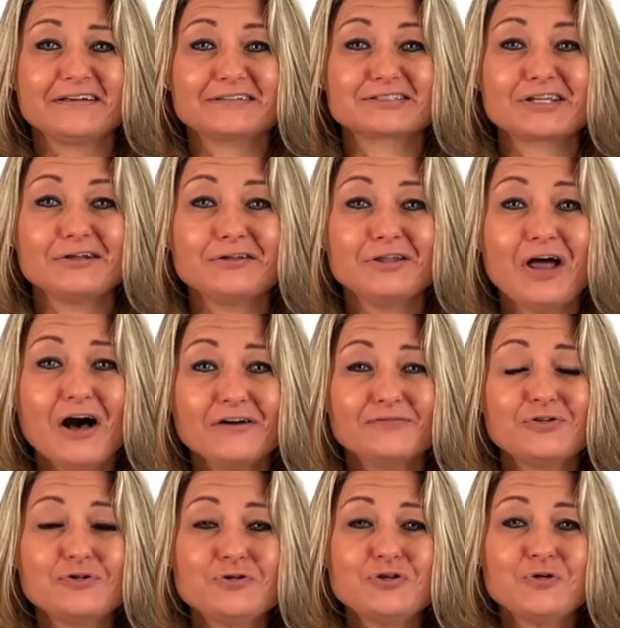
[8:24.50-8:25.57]
to love
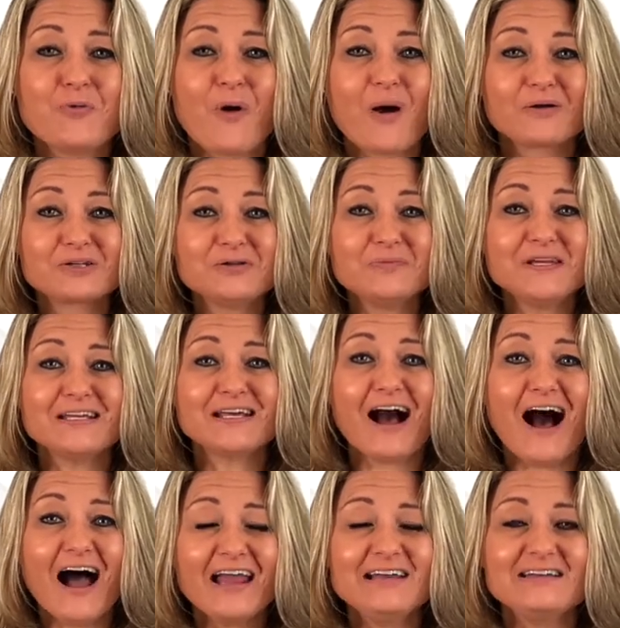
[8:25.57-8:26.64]
who you are, to be
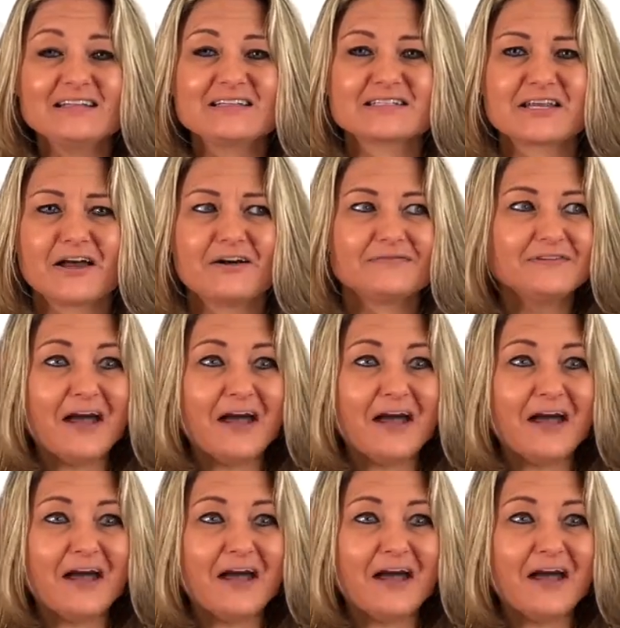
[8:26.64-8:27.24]
kind to self,